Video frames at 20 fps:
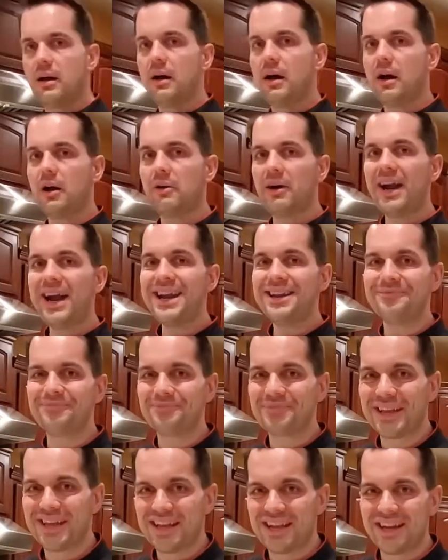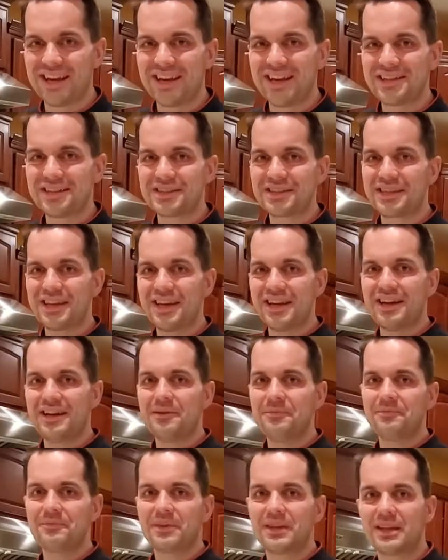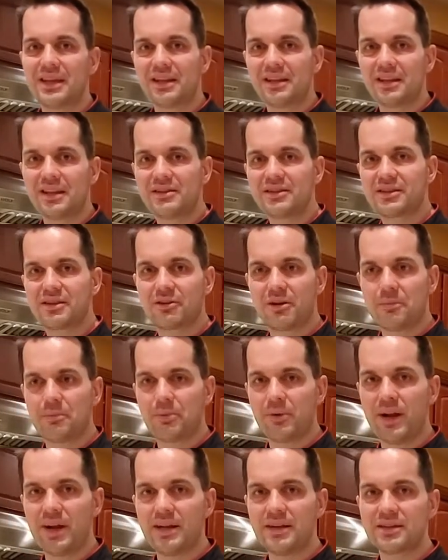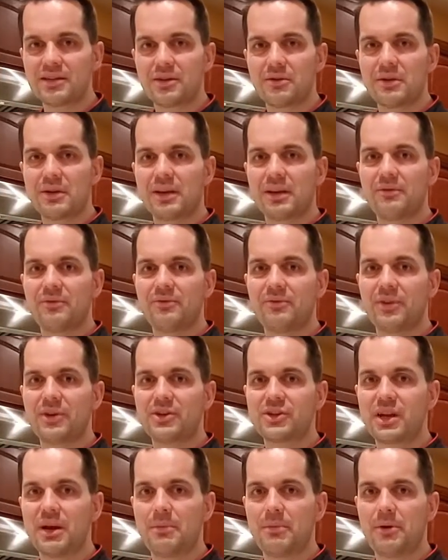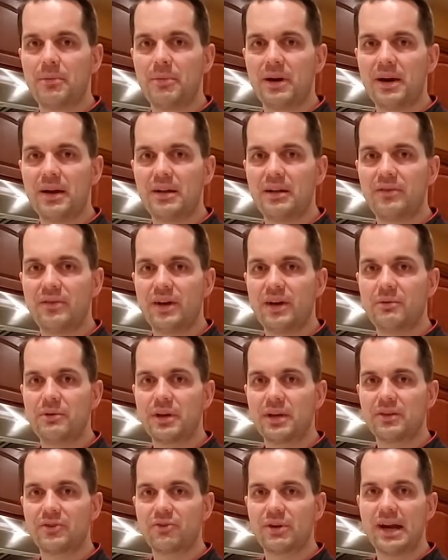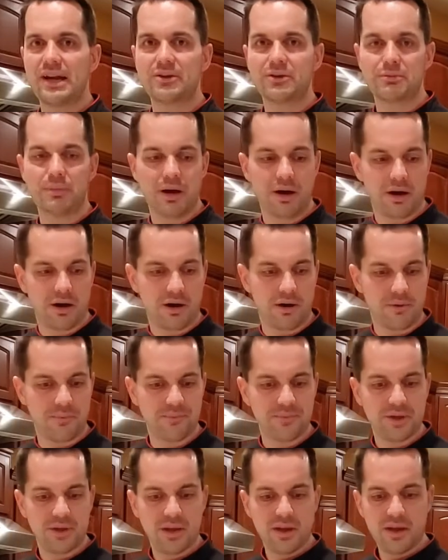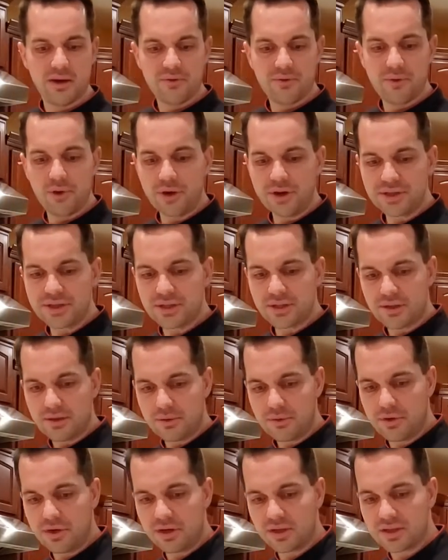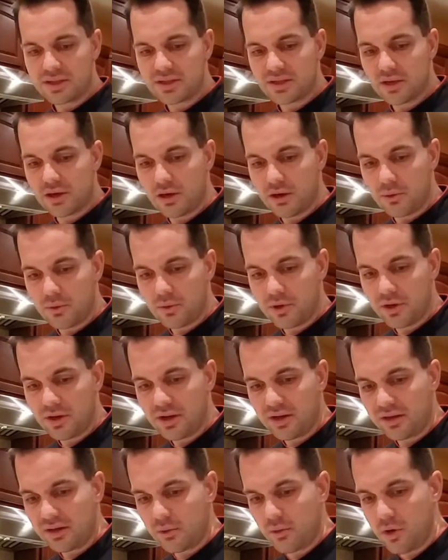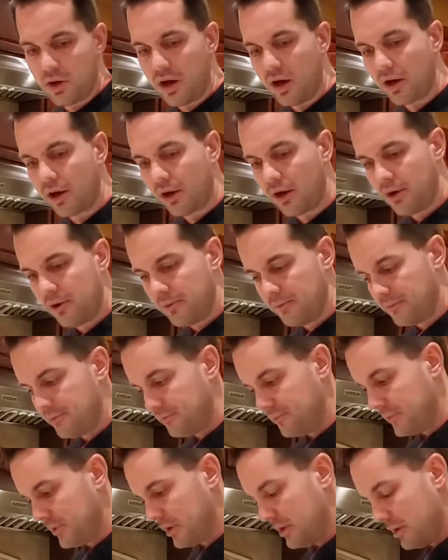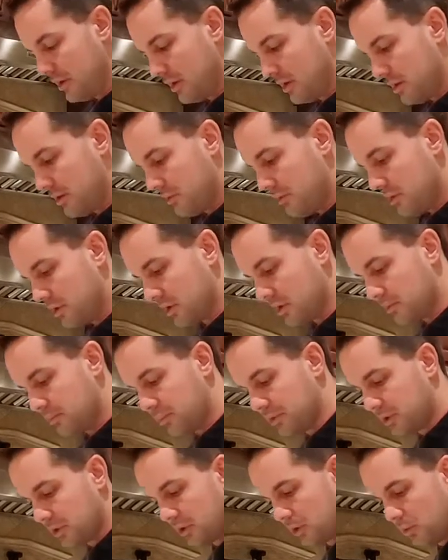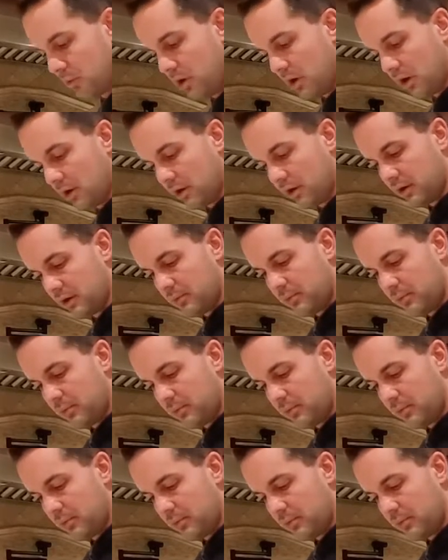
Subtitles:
All right, let's get that syrup ready so we can finish up our baklava and we can try it tomorrow. First, we're going to start with the water. We're going to put our water in the